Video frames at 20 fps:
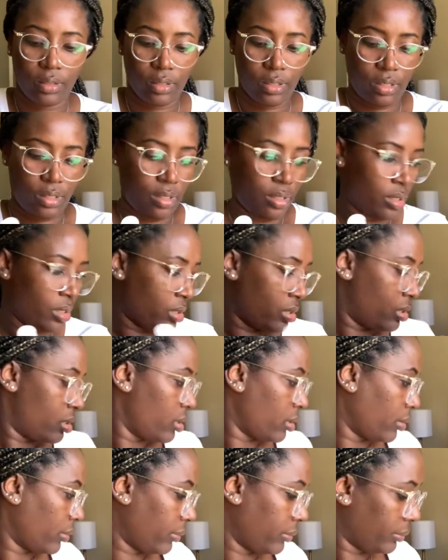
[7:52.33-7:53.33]

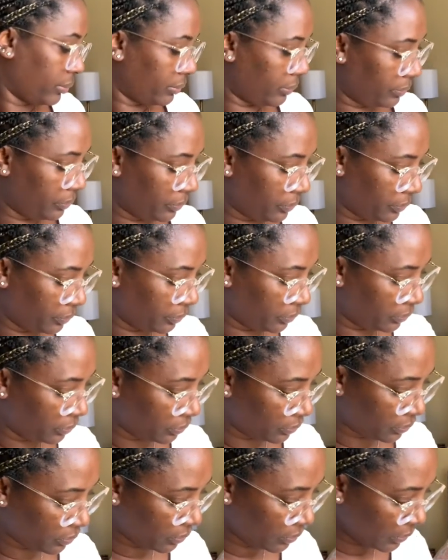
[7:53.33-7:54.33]
No one is speaking in this clip.